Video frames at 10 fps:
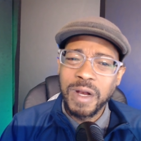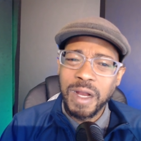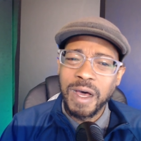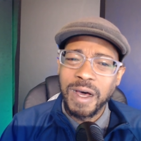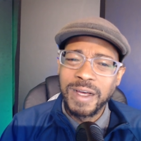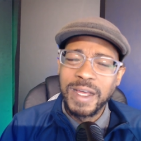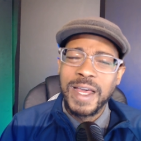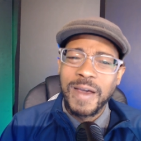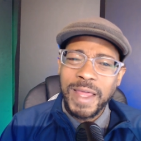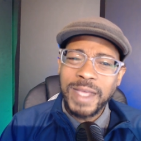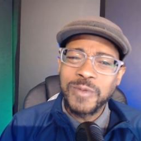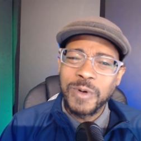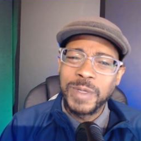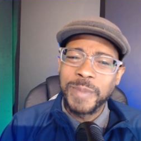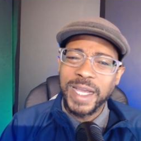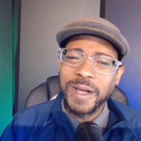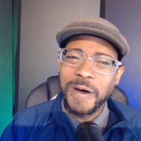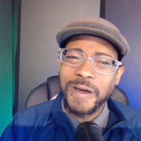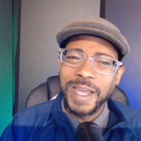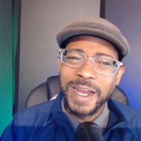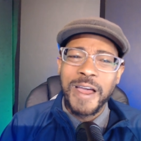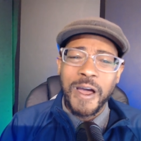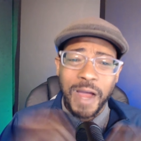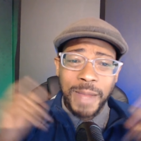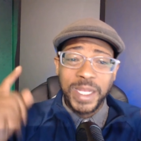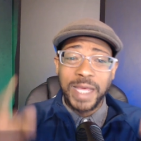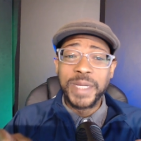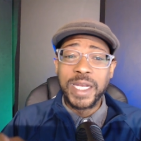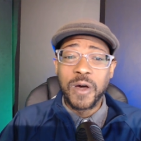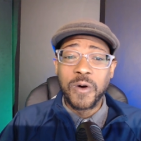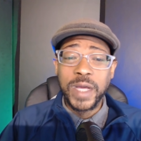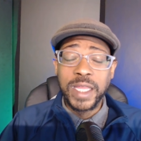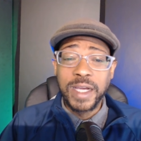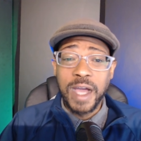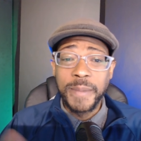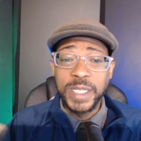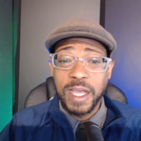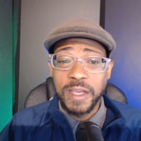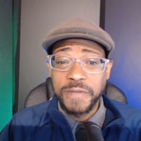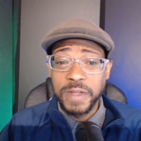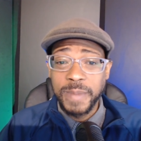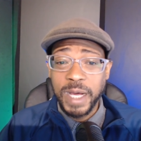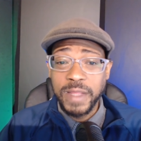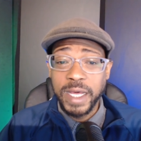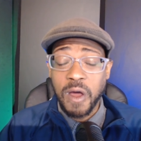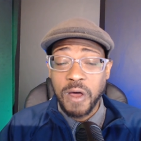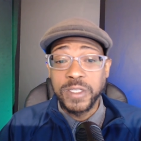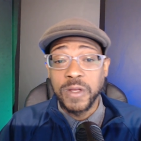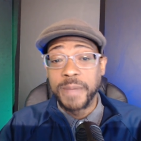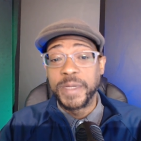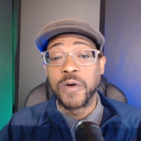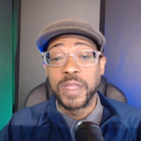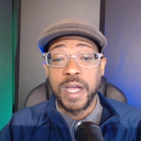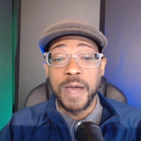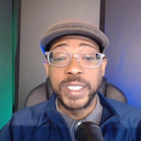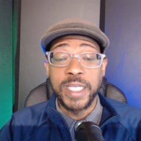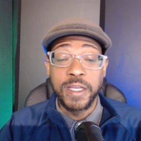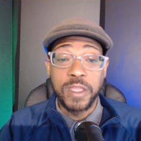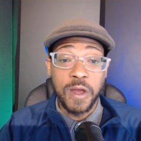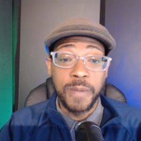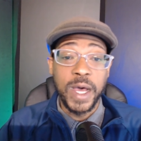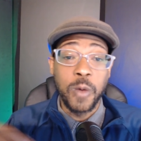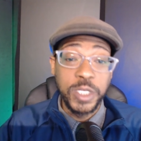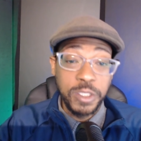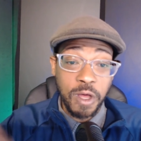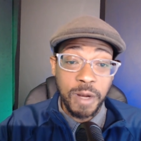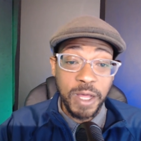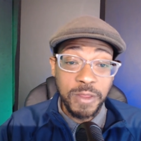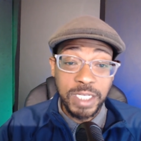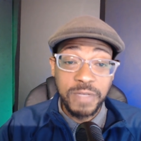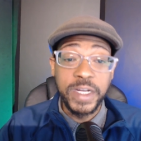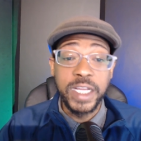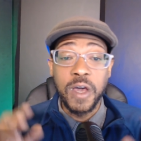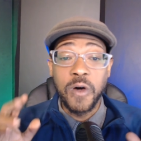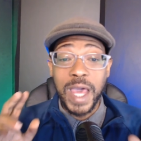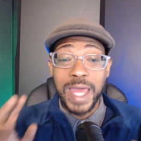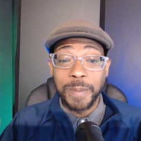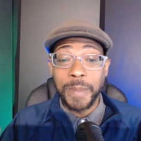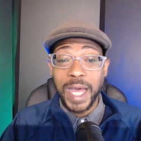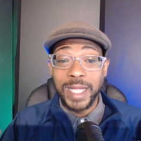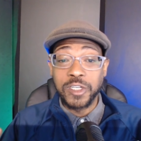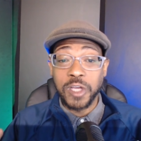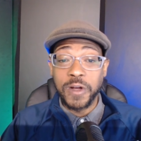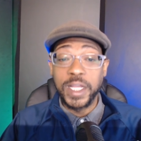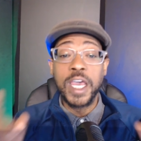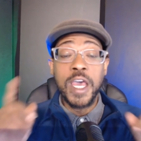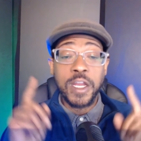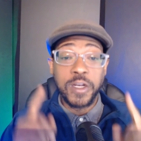or not. That's what we might call that. All right, but let me know in the comments how you feel about that. Also, let me know in the comments how you thought about what you thought about this video and my journey.